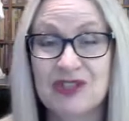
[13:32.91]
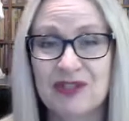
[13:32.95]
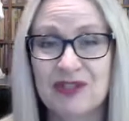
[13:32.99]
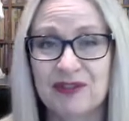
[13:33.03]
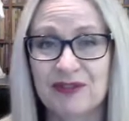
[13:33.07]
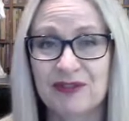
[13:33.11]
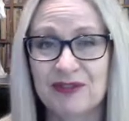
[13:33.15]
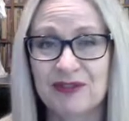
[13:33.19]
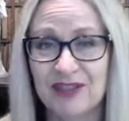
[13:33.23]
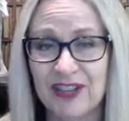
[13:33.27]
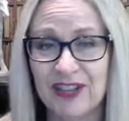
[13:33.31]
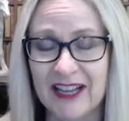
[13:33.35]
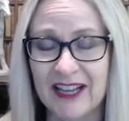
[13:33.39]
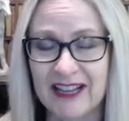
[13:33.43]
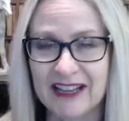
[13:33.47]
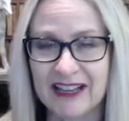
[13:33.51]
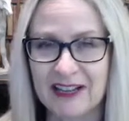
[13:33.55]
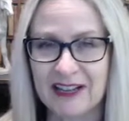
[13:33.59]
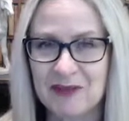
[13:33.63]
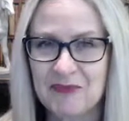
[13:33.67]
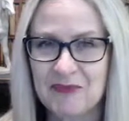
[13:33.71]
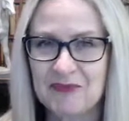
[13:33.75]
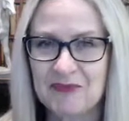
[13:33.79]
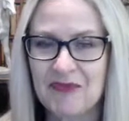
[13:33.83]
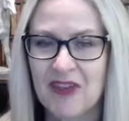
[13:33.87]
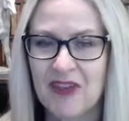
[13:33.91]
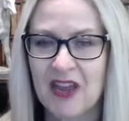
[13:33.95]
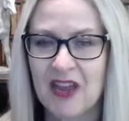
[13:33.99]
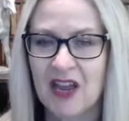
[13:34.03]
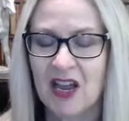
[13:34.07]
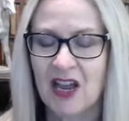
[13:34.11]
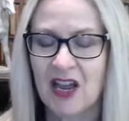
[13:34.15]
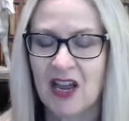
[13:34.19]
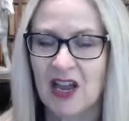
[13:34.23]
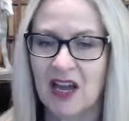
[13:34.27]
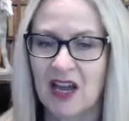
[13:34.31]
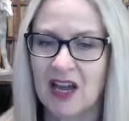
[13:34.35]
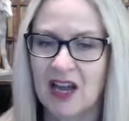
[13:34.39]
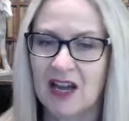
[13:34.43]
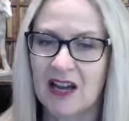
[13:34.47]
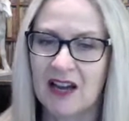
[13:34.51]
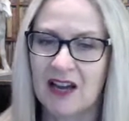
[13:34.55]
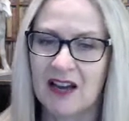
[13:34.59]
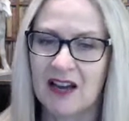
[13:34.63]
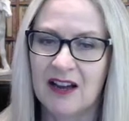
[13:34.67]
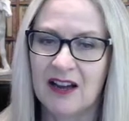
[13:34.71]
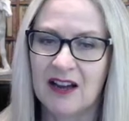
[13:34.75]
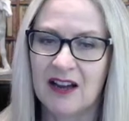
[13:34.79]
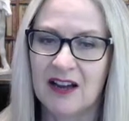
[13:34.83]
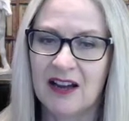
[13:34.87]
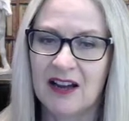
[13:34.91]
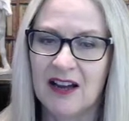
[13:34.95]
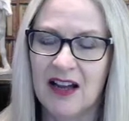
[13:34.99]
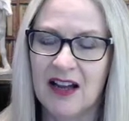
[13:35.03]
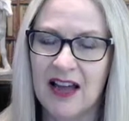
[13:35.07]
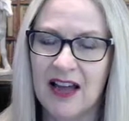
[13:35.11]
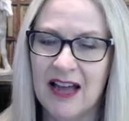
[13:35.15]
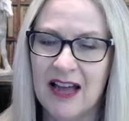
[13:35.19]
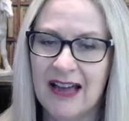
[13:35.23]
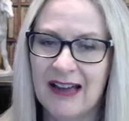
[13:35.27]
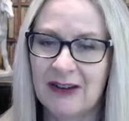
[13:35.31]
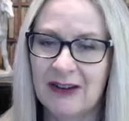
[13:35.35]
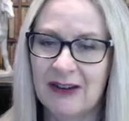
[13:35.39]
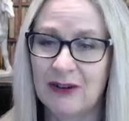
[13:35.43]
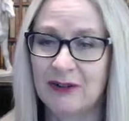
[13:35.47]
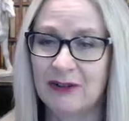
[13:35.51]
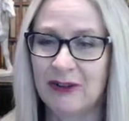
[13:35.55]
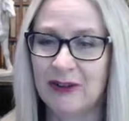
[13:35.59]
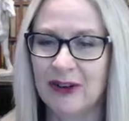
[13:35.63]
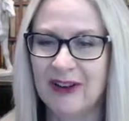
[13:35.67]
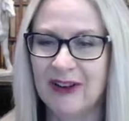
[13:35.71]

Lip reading: Fleck. However,